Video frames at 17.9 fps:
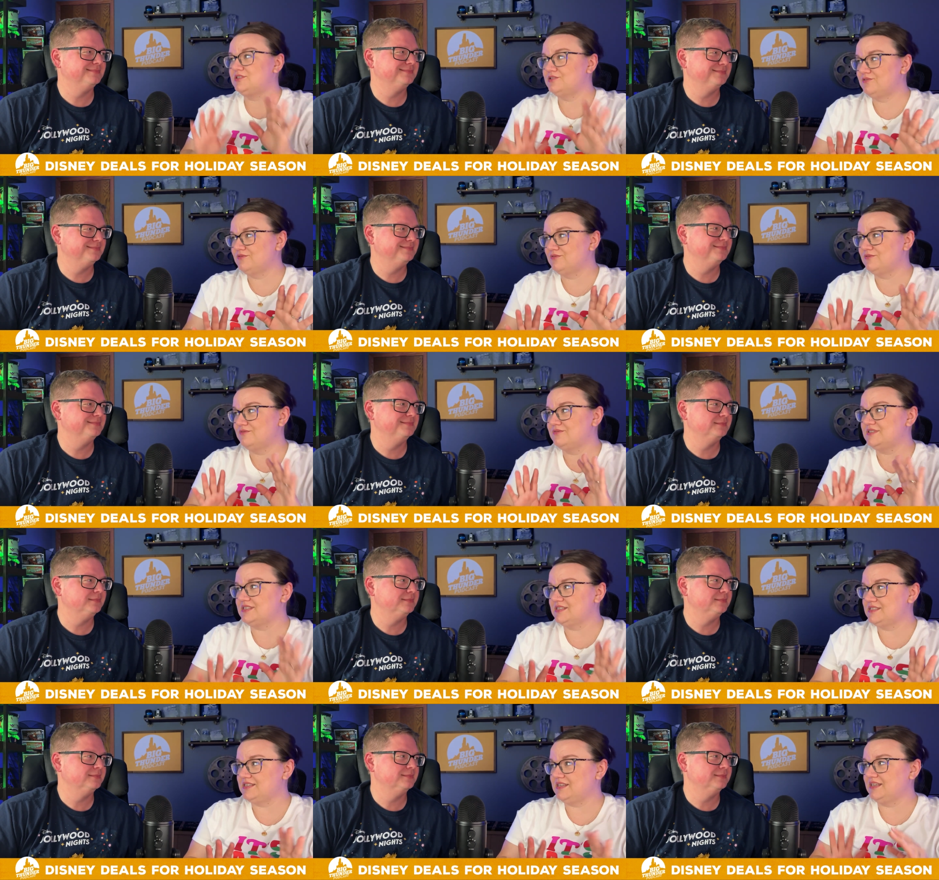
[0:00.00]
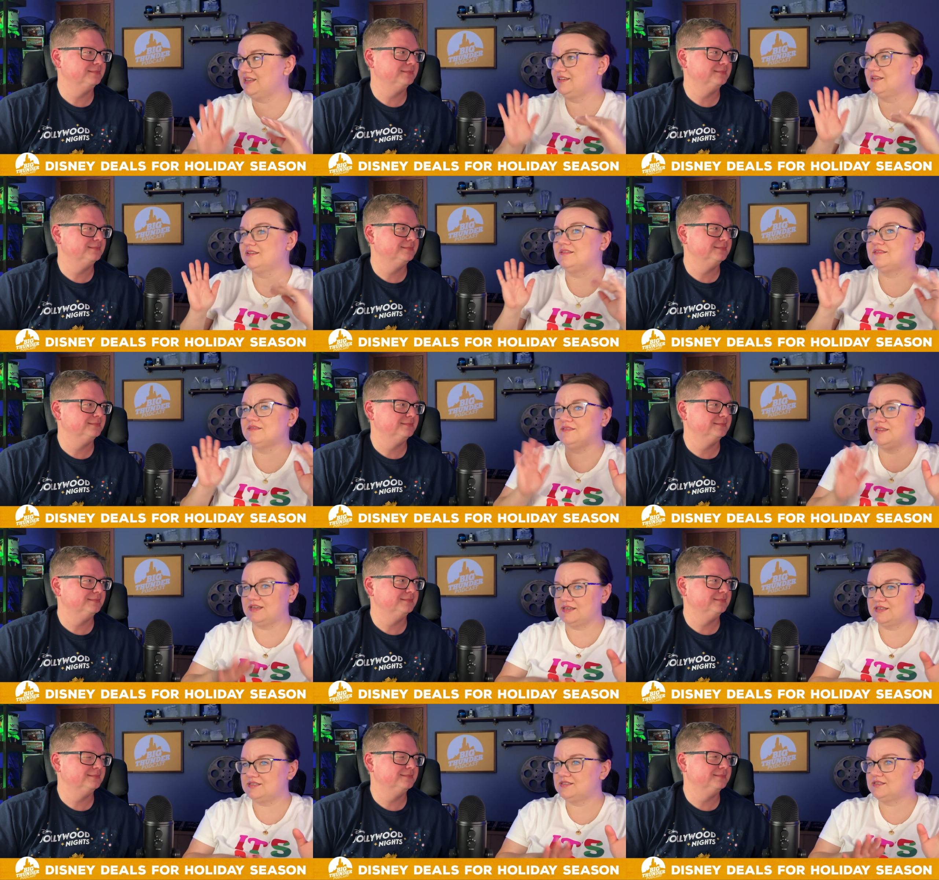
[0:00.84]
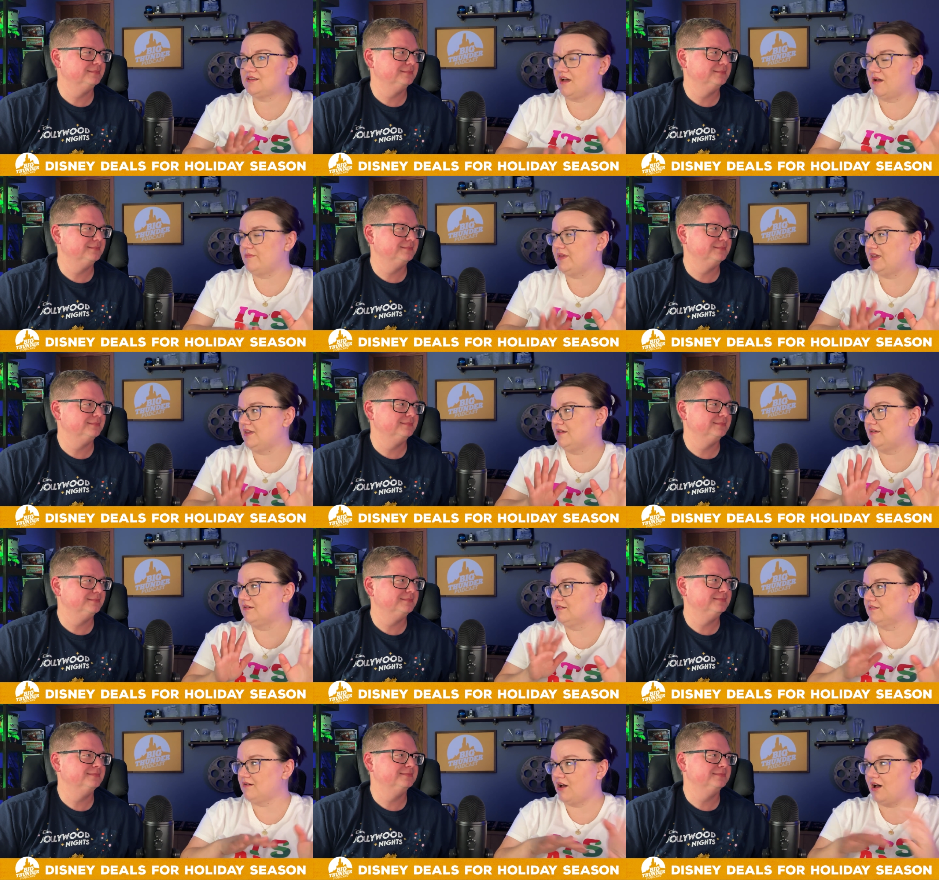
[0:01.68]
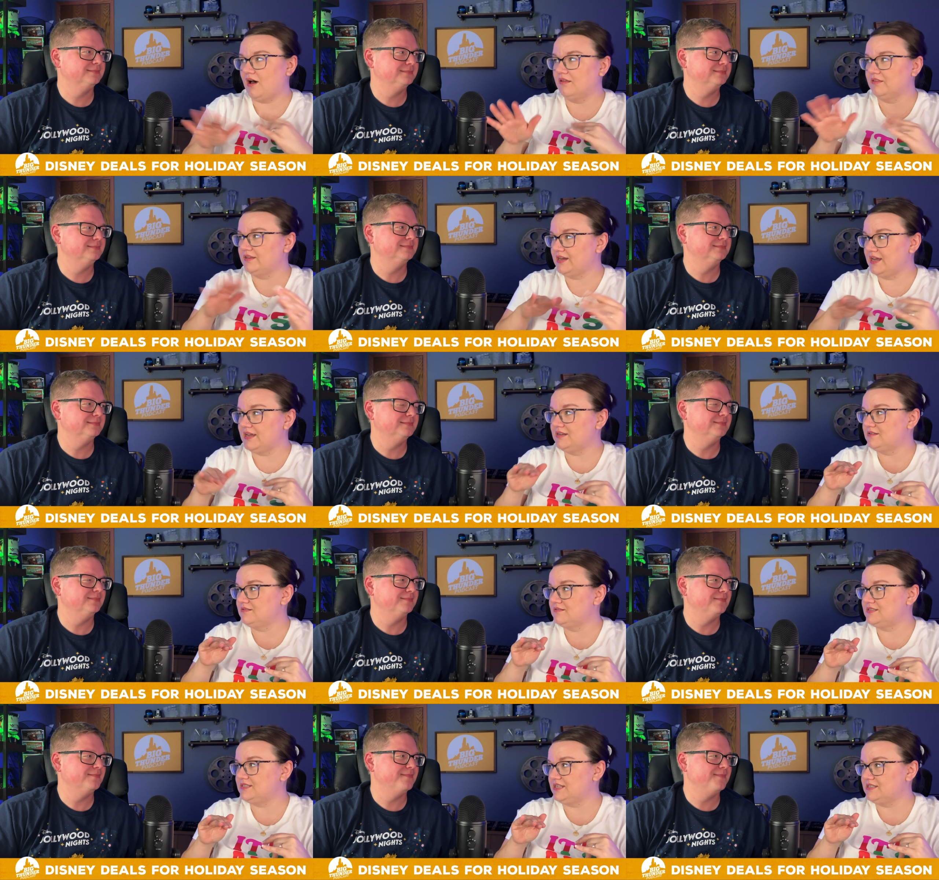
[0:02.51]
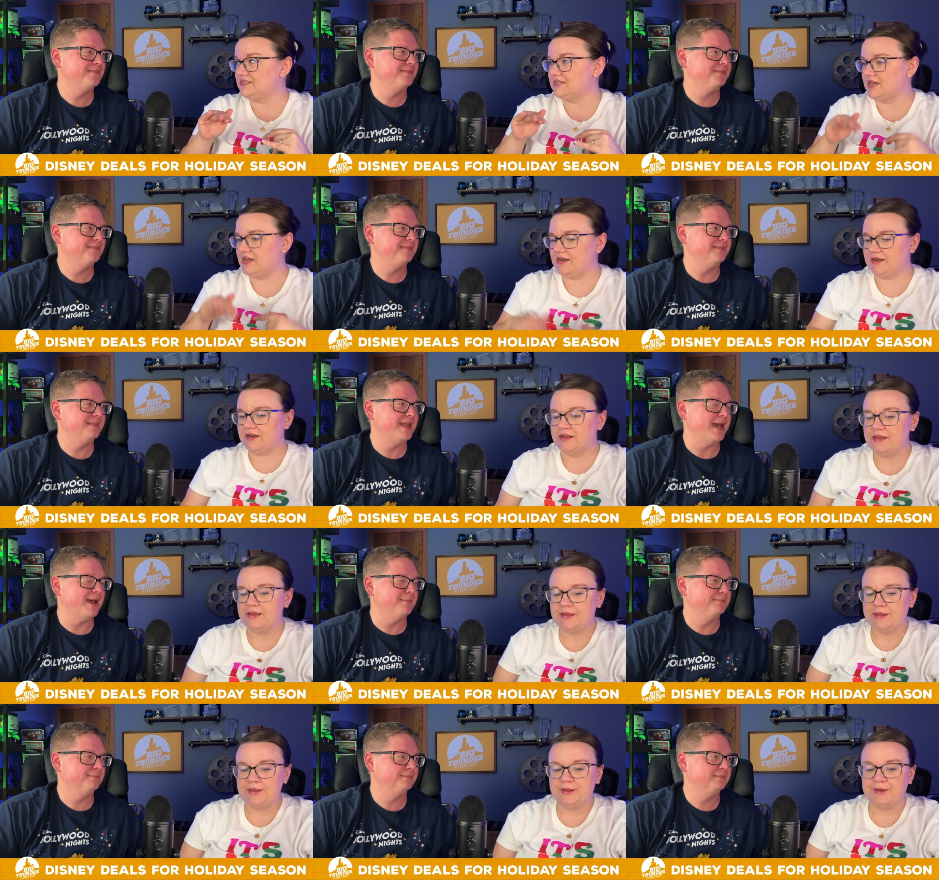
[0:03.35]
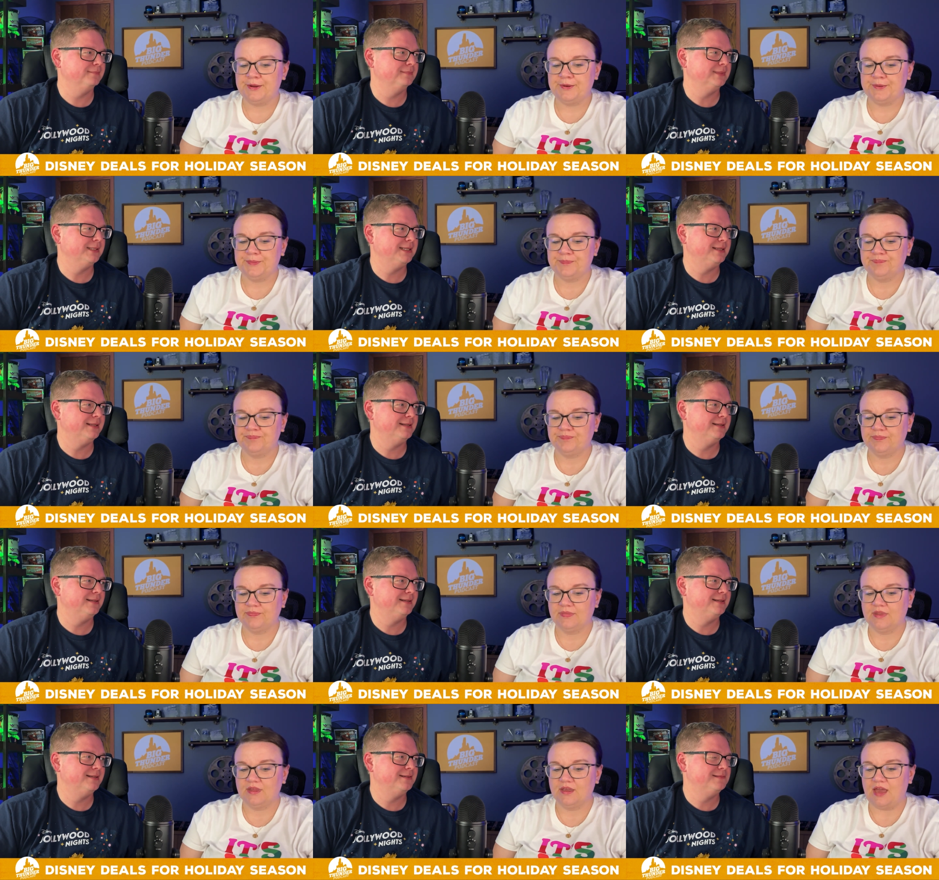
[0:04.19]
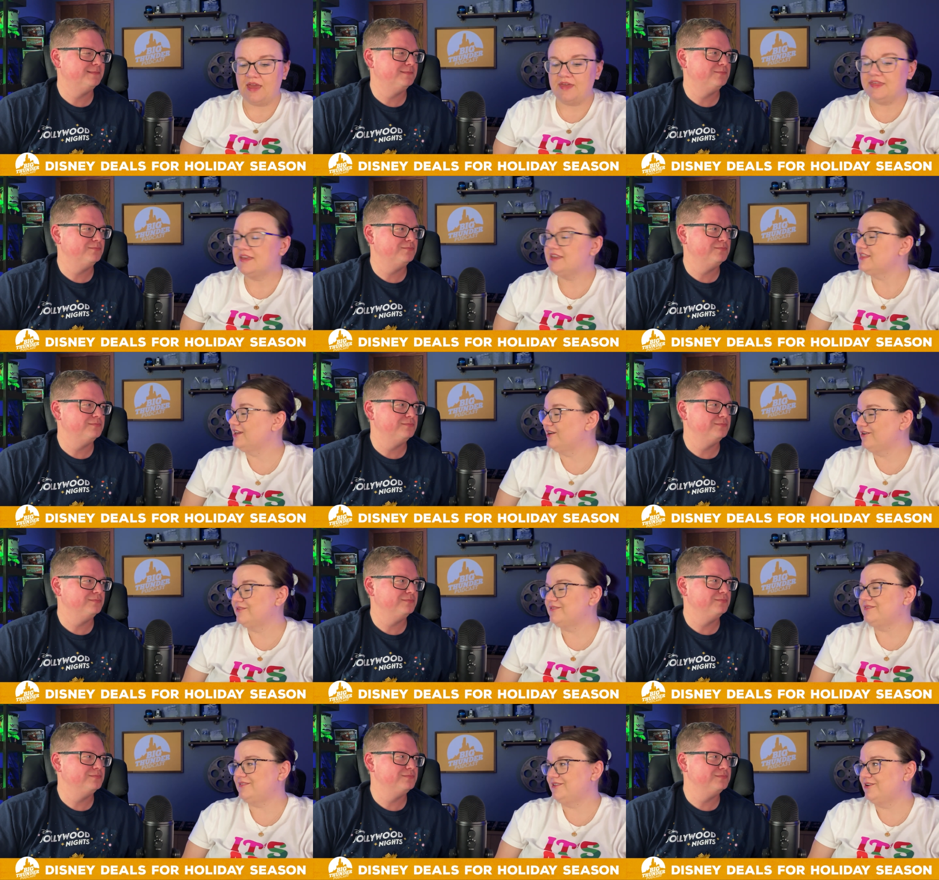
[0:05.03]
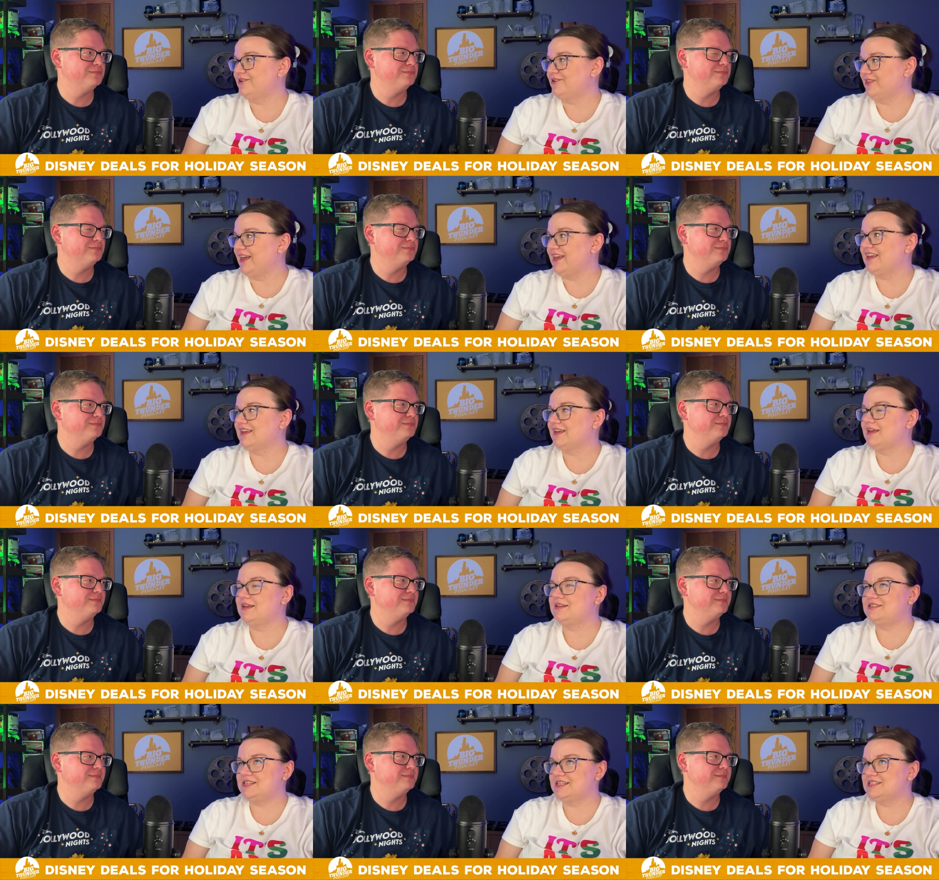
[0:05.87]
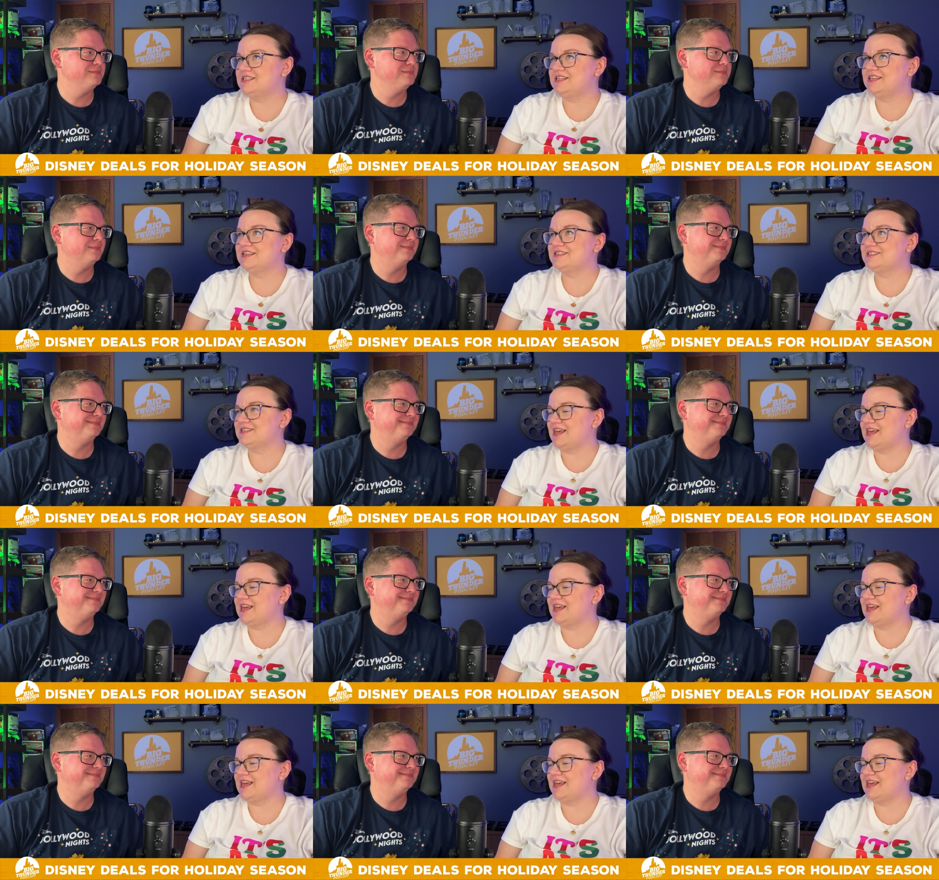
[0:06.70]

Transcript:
Speaker 1: to Disney this coming holiday season. Yeah. I think they're, they're like, Disney is